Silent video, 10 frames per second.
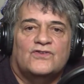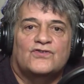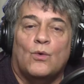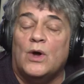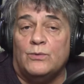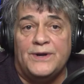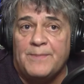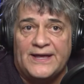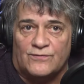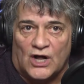So, what are we to
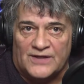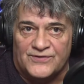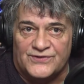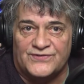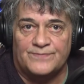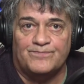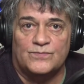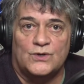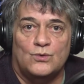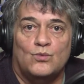make of all of this?
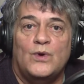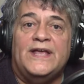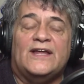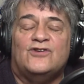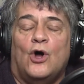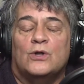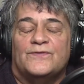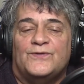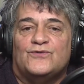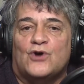We get told
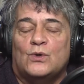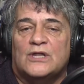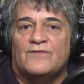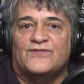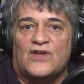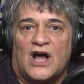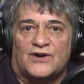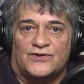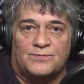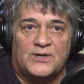if you don't love
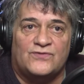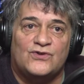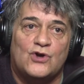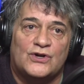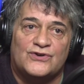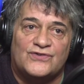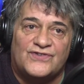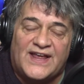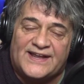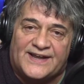soccer, it's because you don't
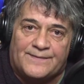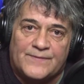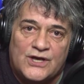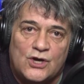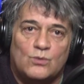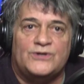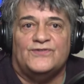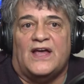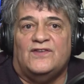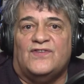understand it. Which
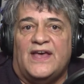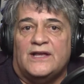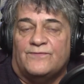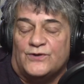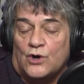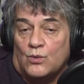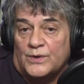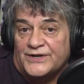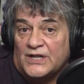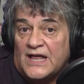is like saying if you don't
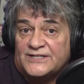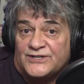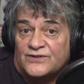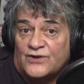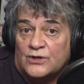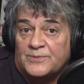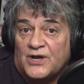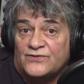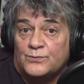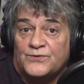win an election, it's only
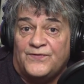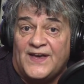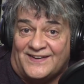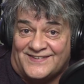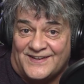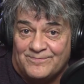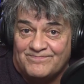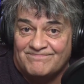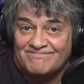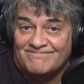because it was fixed.
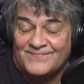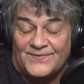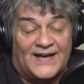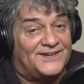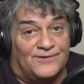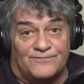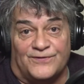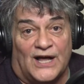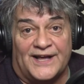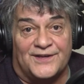That didn't
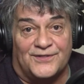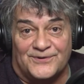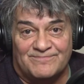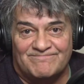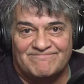fly either.